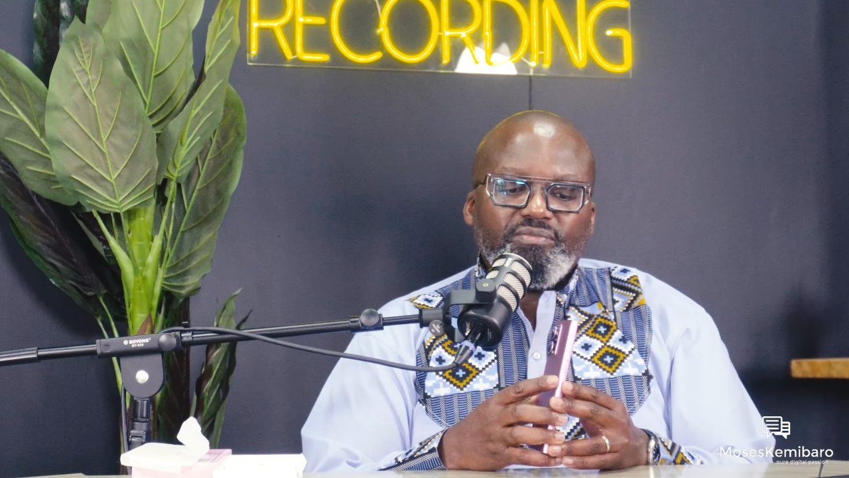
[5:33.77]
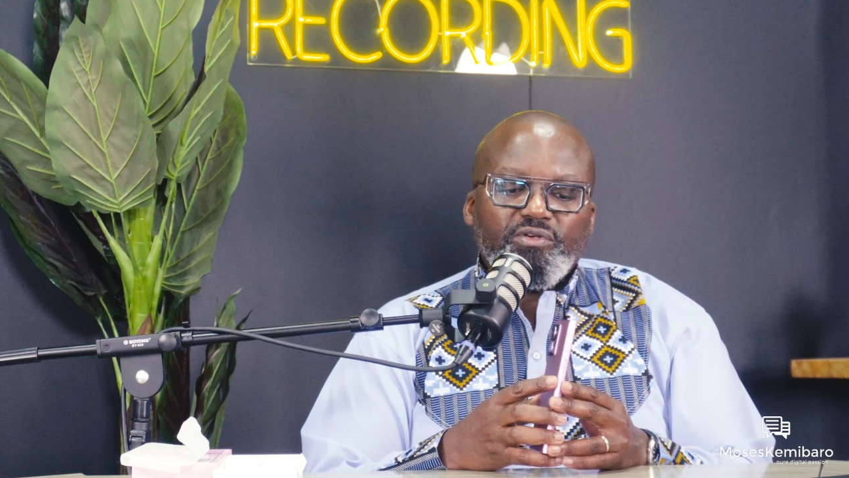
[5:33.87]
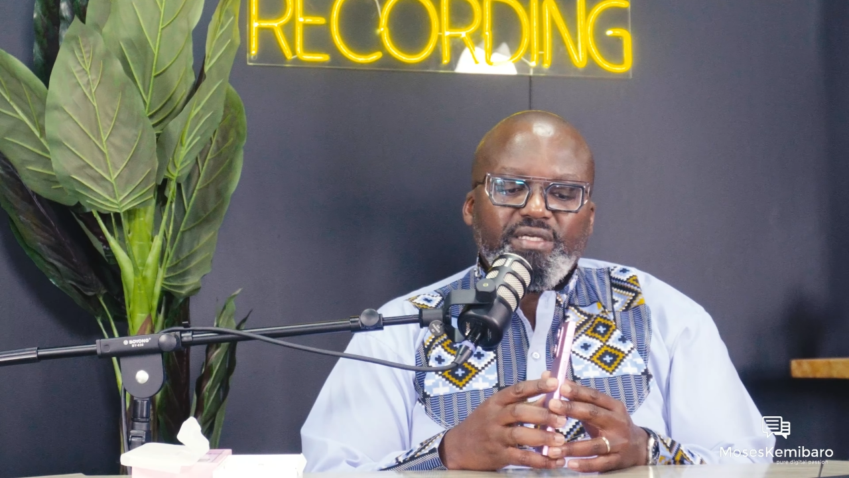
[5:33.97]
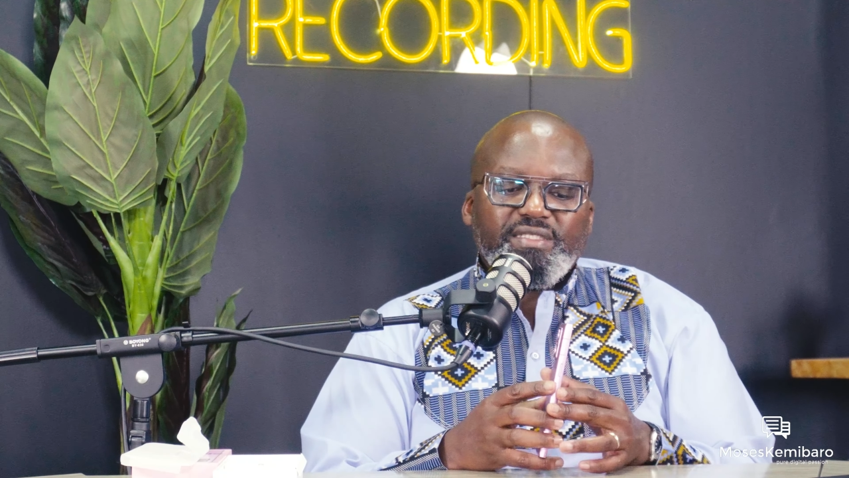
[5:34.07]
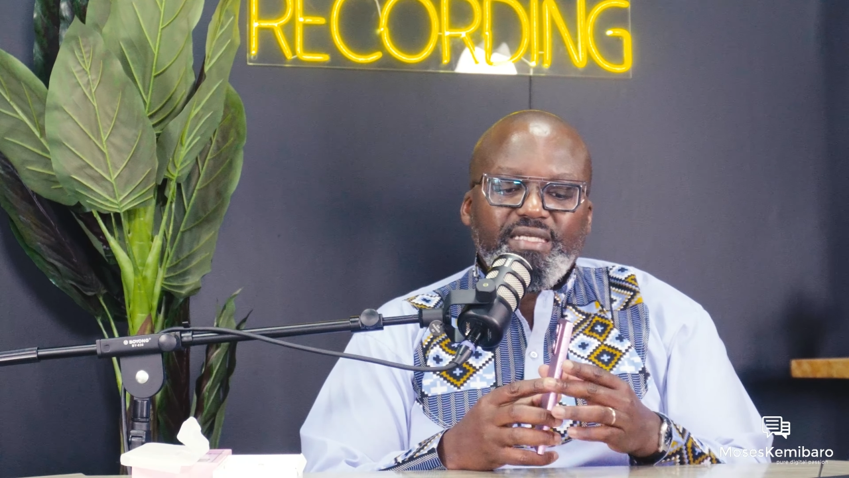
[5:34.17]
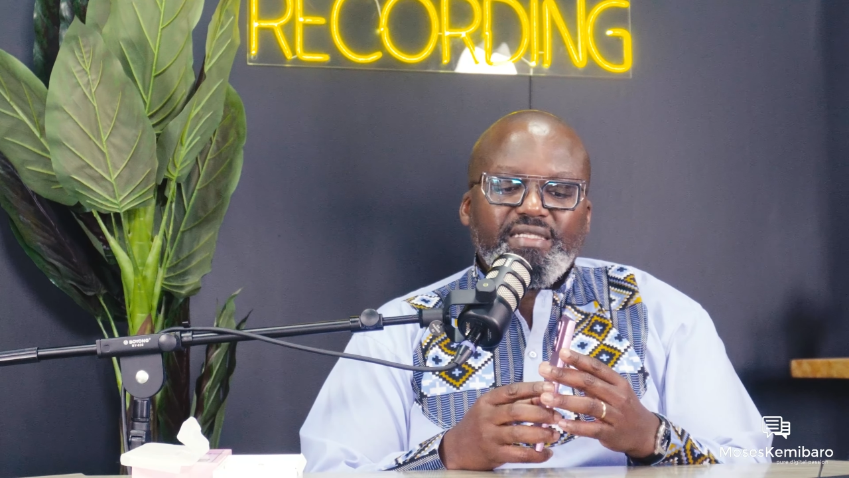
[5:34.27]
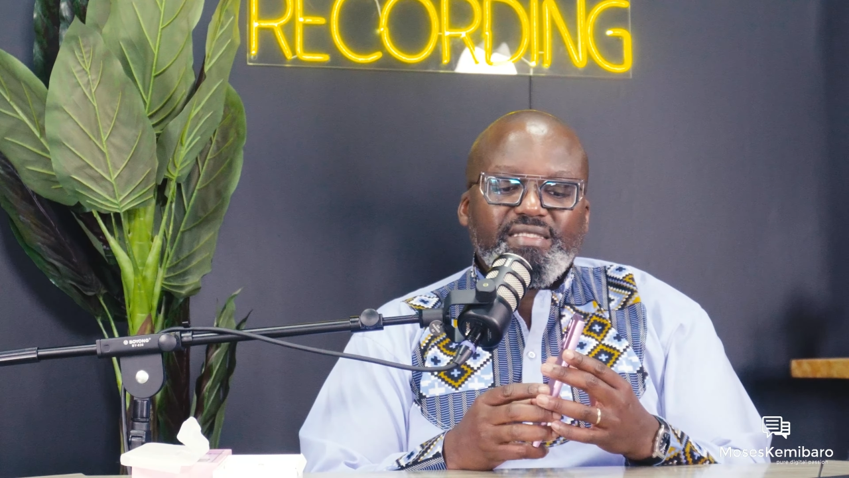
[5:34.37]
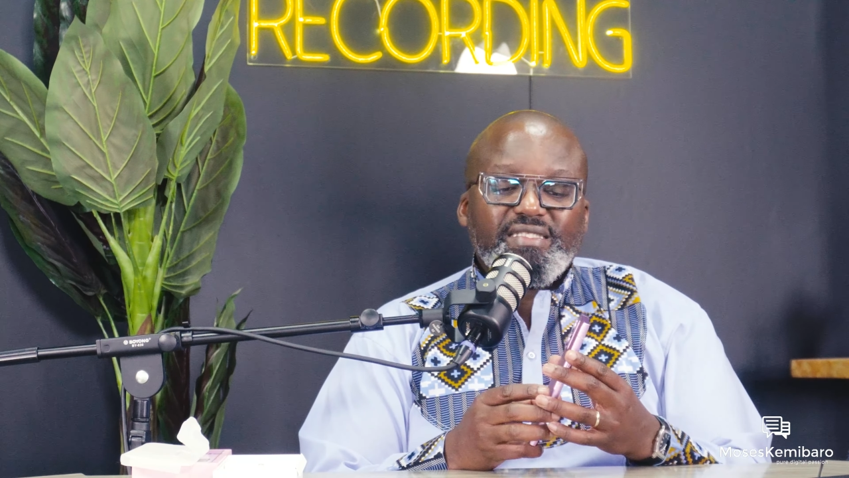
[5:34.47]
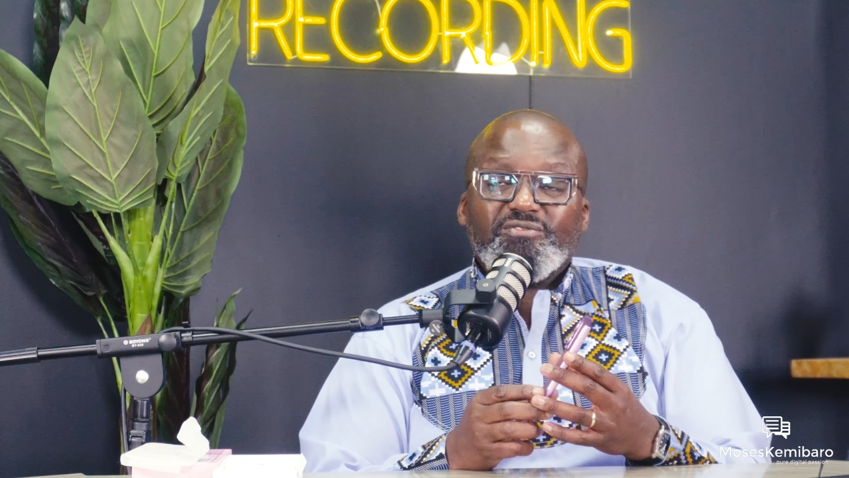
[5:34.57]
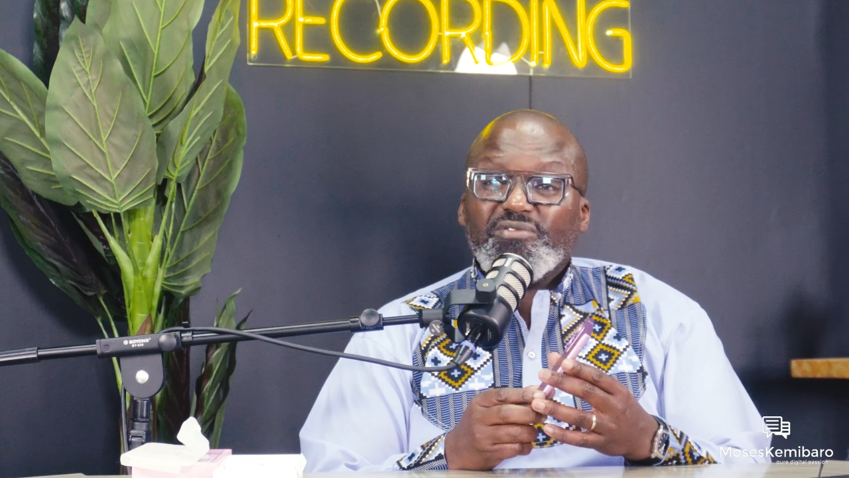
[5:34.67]
you can see that
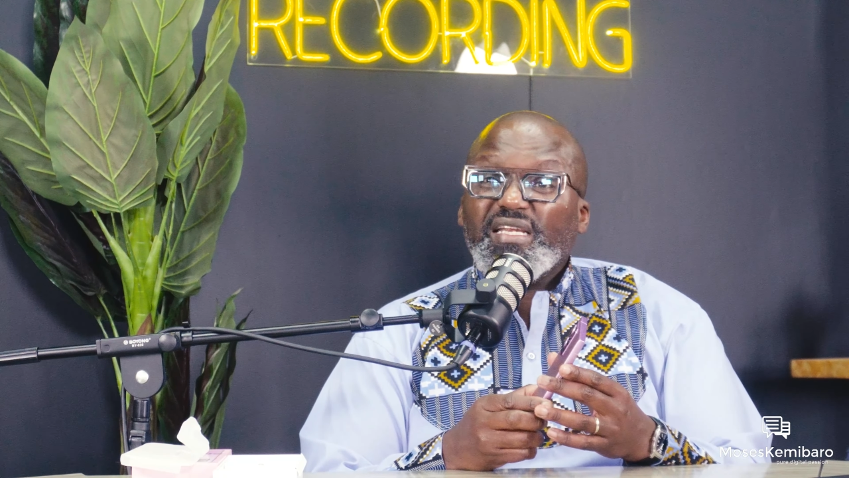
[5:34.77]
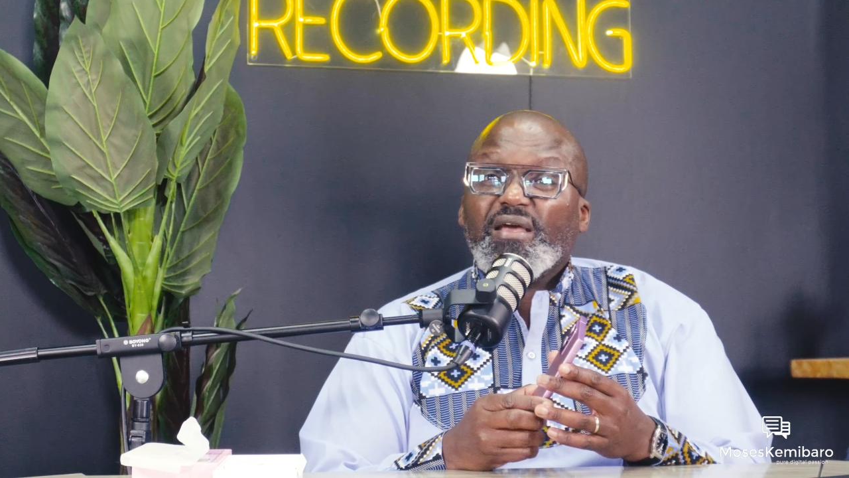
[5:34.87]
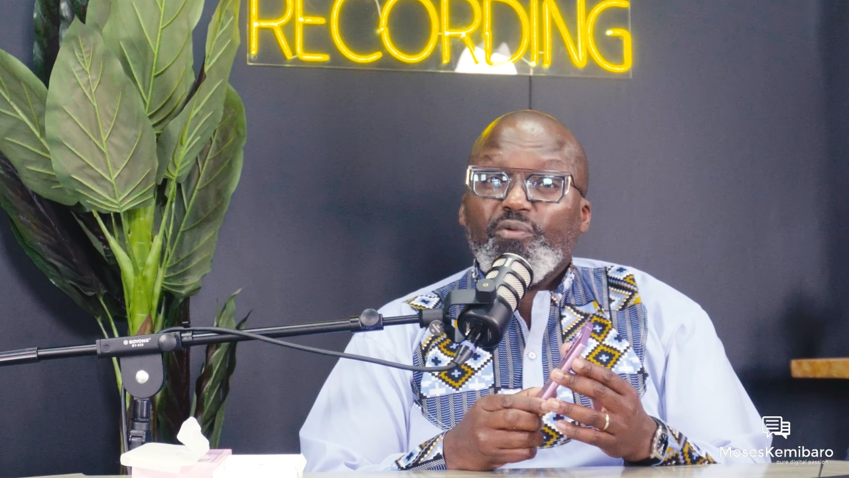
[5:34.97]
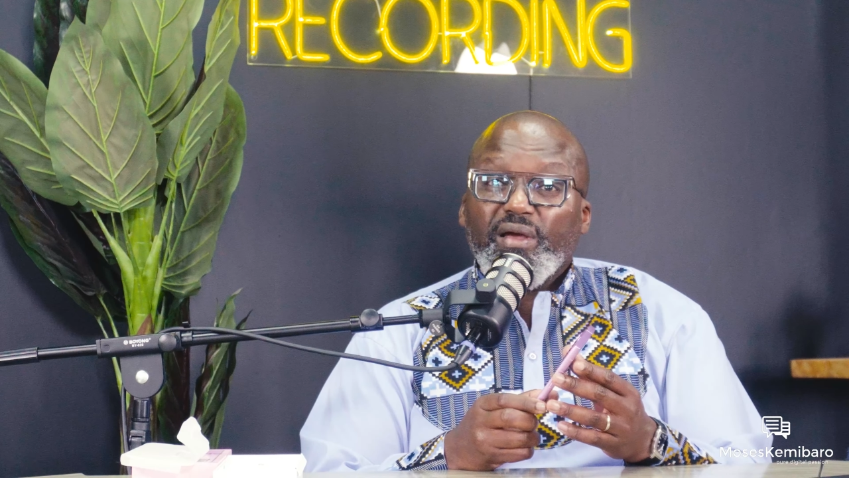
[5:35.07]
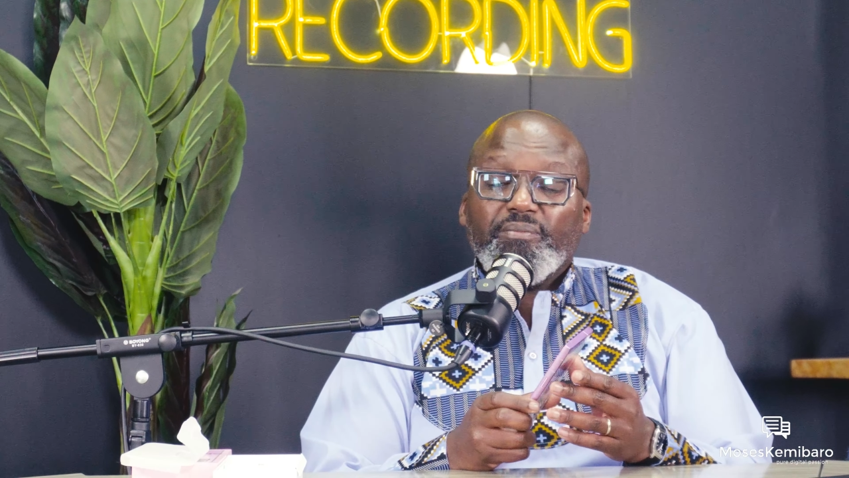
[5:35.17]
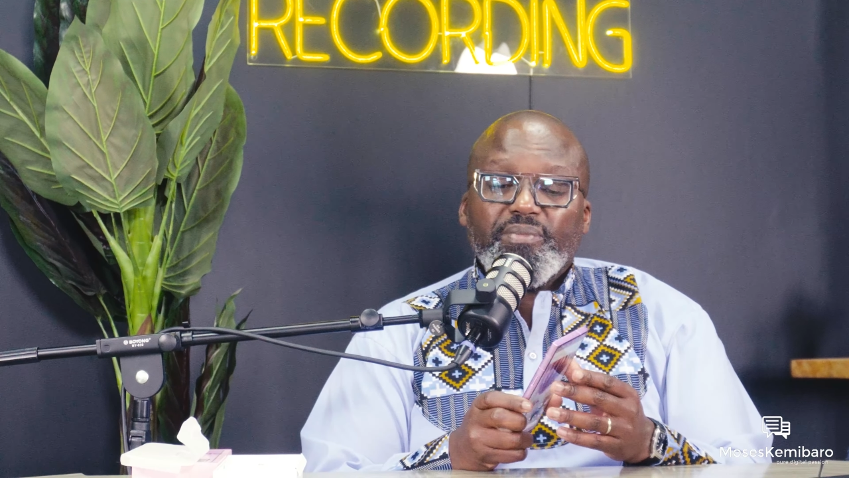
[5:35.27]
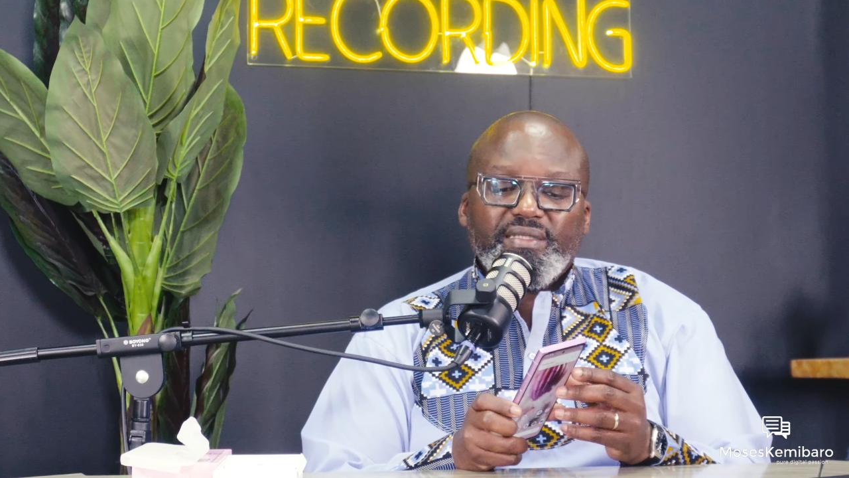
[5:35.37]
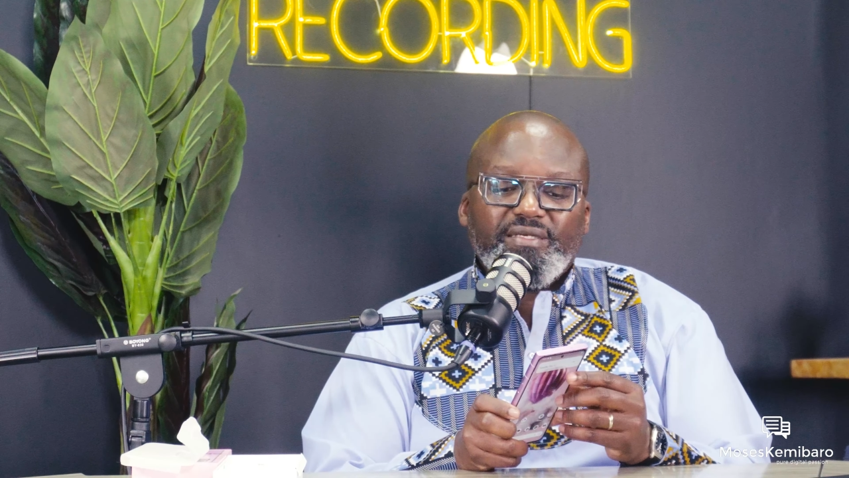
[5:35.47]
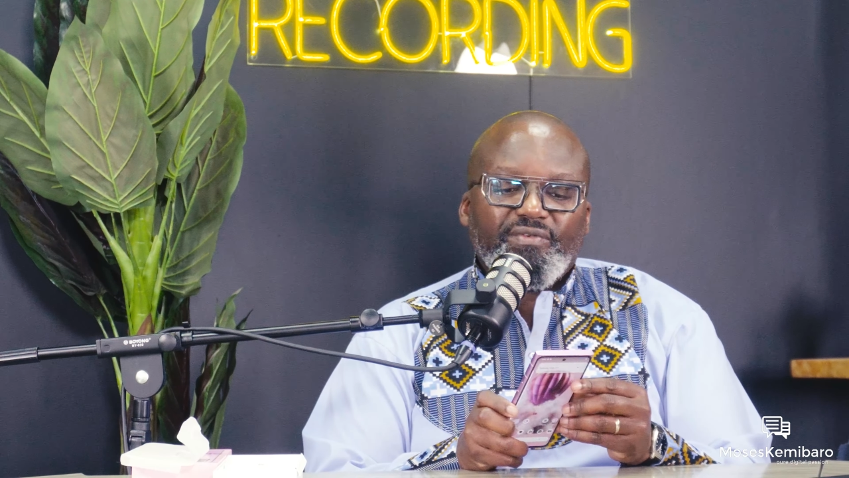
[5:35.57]
this is really a well-built